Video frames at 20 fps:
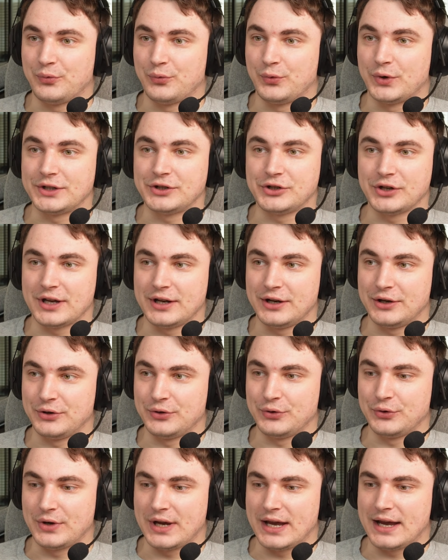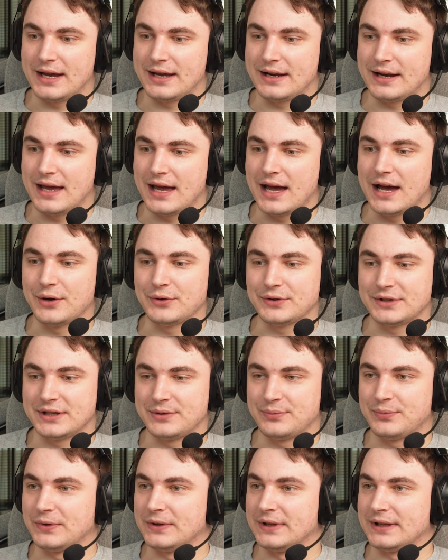what you can do and how
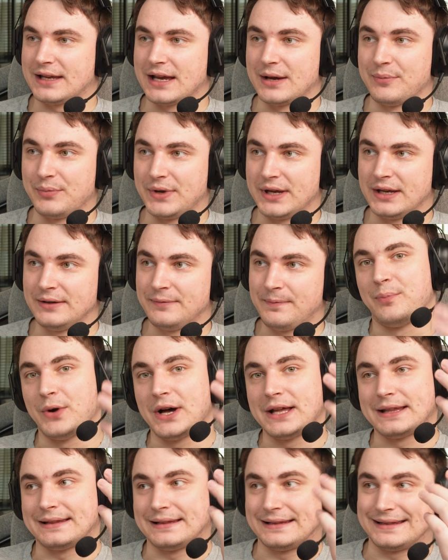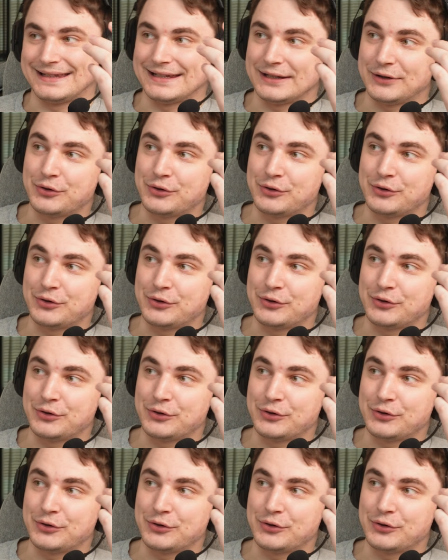simple it can be. But the